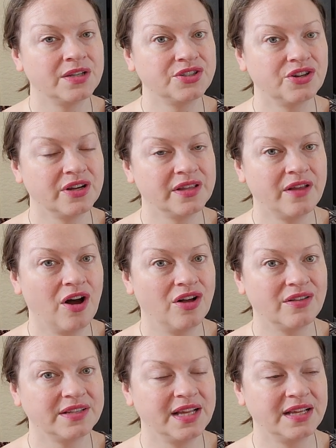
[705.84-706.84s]
during the
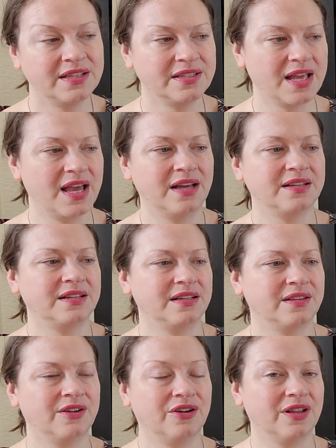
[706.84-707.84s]
holidays, and
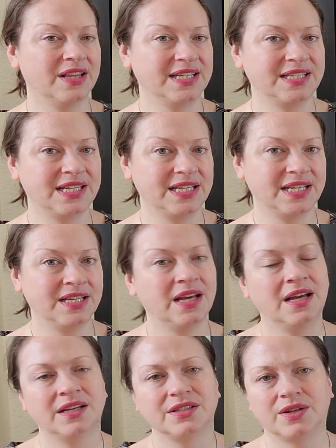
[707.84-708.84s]
they're LED,
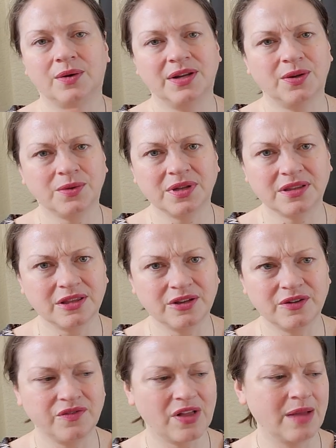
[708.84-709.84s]
so I don't think that
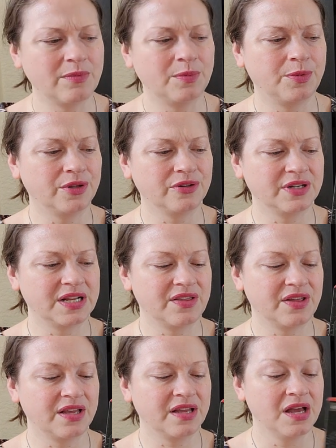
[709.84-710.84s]
they're flammable or
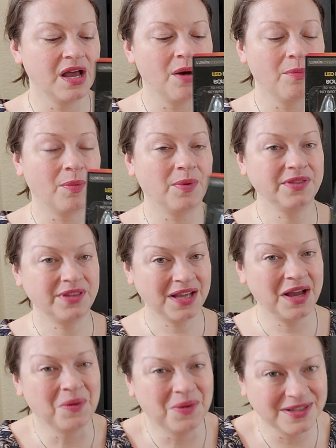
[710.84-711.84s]
anything. But one thing
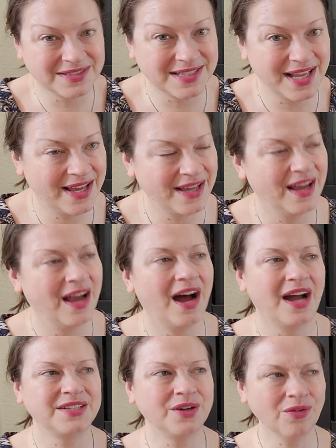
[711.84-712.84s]
I will say,
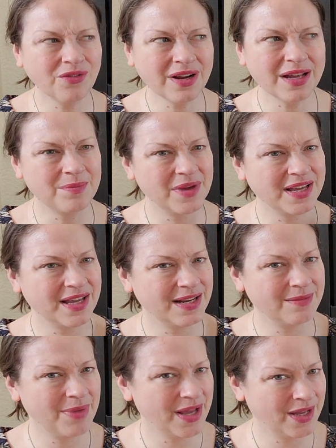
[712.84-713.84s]
I don't recommend
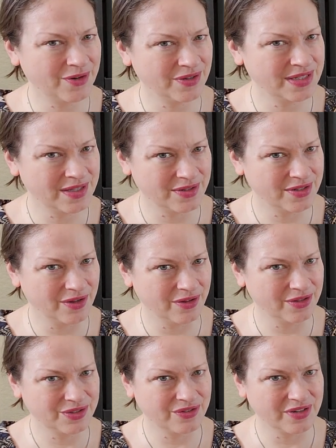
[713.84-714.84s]
getting batteries at the
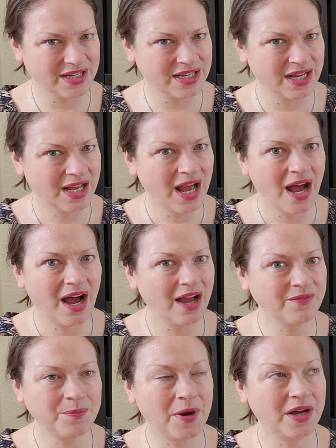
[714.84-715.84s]
Dollar Tree.
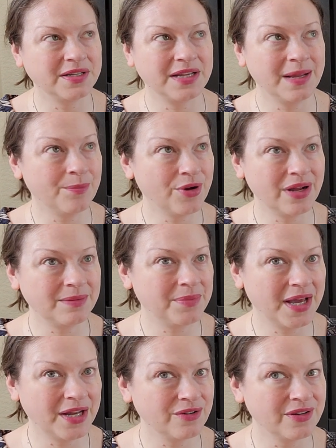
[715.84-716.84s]
I've bought name brand
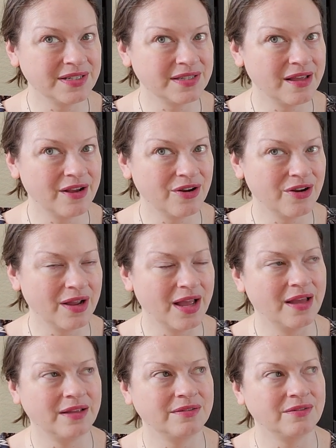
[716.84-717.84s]
batteries there
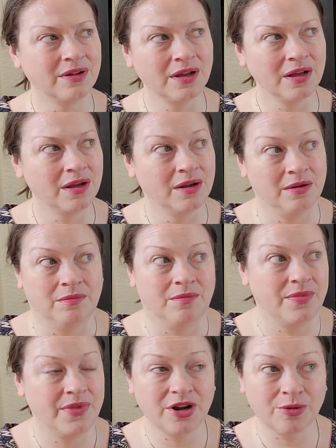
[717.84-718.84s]
and
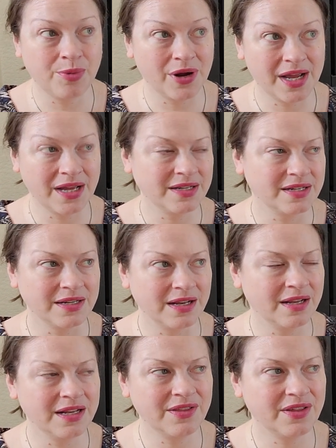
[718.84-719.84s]
their brand and
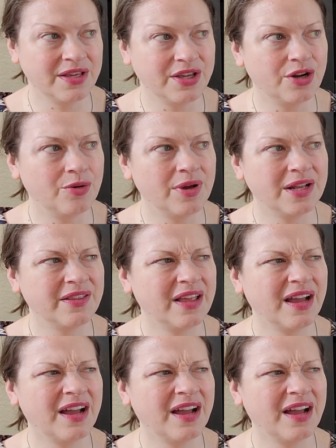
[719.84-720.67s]
anything, you know, and